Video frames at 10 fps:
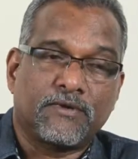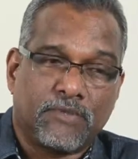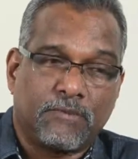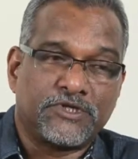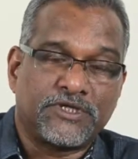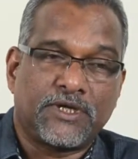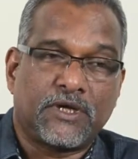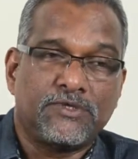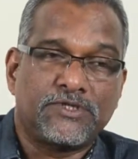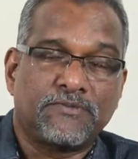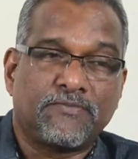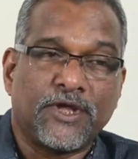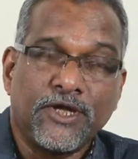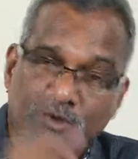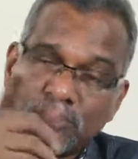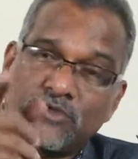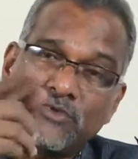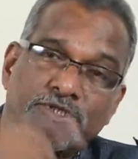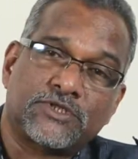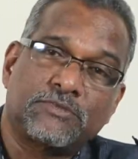publishing house. It also
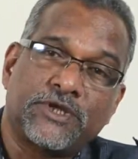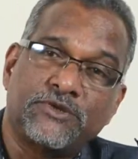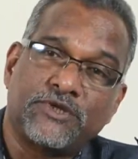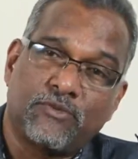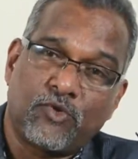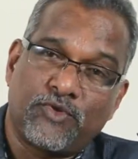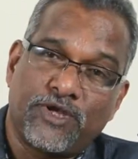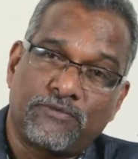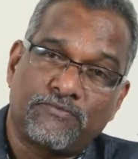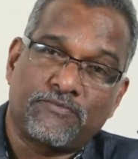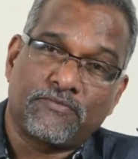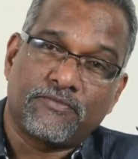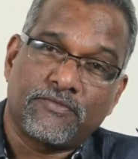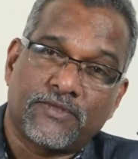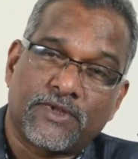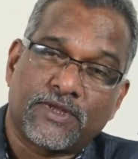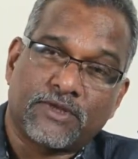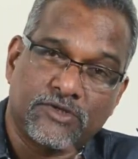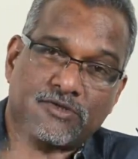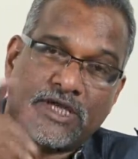was made into a movie.
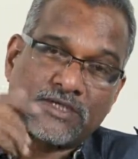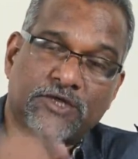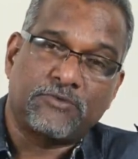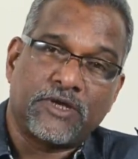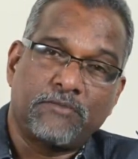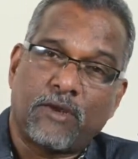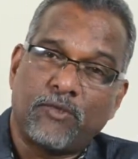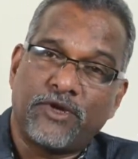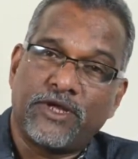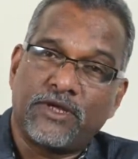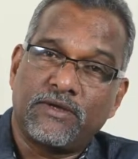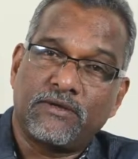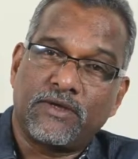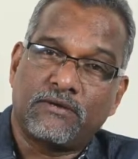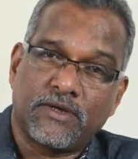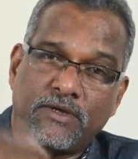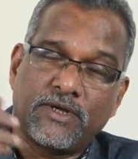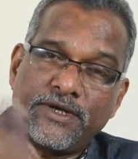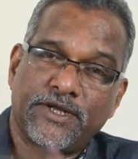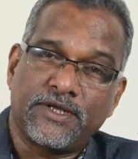It was acted by Mammootty, our
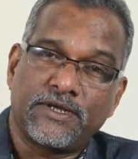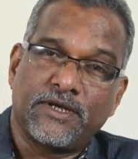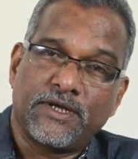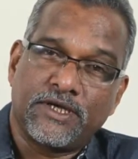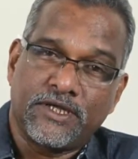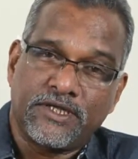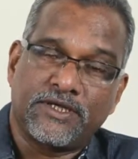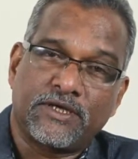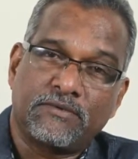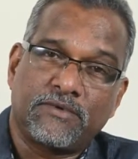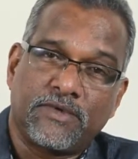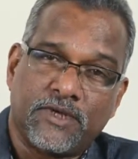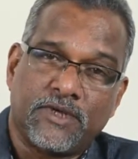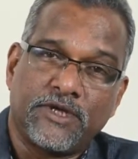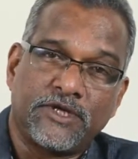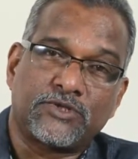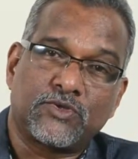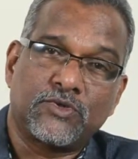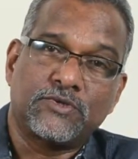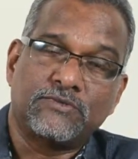leading. He did the lead
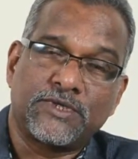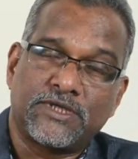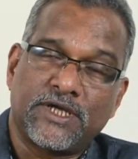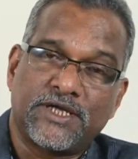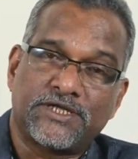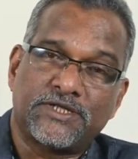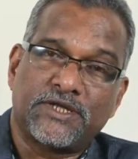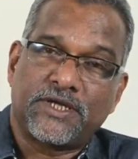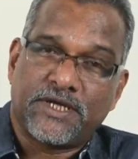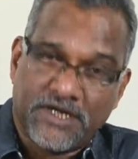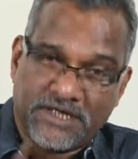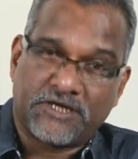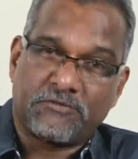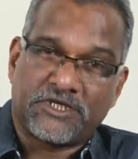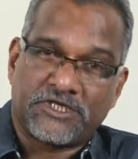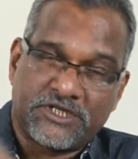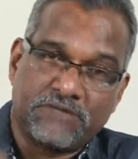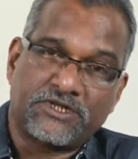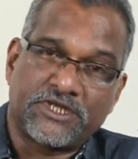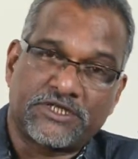role in that, directed by the same
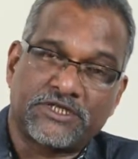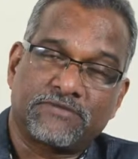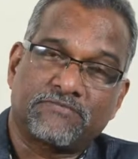director,